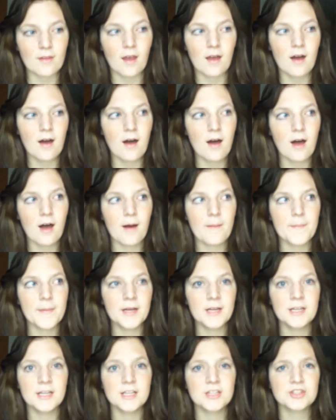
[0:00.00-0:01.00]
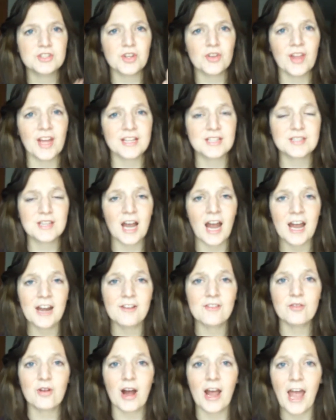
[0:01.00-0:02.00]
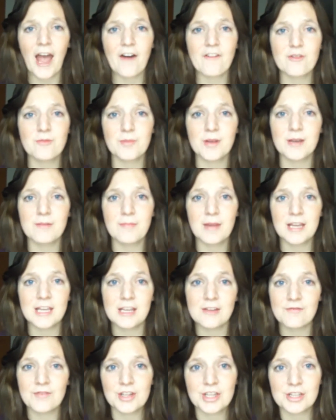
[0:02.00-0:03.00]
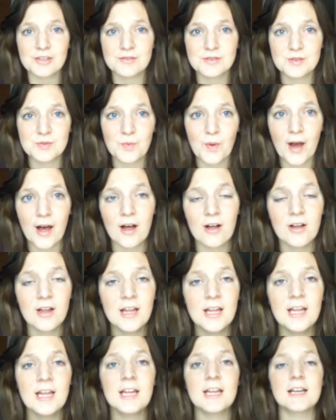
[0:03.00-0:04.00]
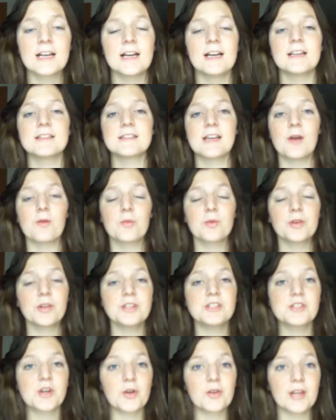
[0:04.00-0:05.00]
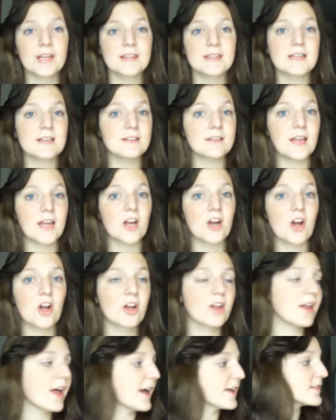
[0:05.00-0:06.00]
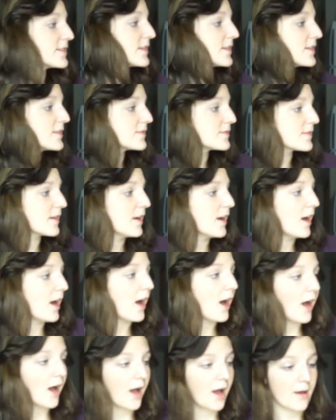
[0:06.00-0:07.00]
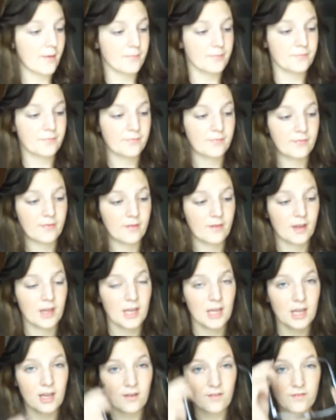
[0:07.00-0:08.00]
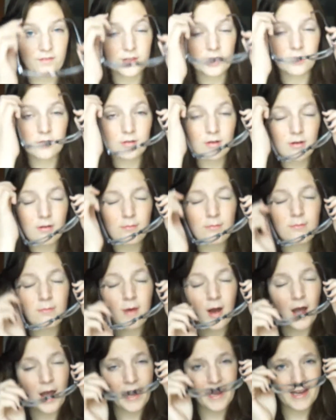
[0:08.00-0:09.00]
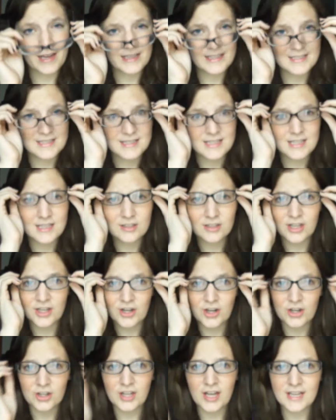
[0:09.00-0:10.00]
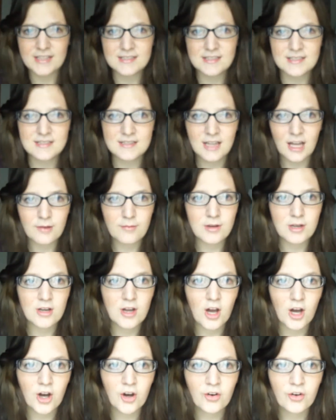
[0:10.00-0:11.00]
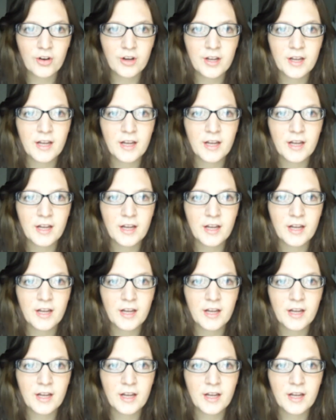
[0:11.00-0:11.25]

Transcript: Um, so that's kind of why I haven't been making videos as well because I really don't like the glare on glasses. Um, if you don't mind the glare on glasses, let me know.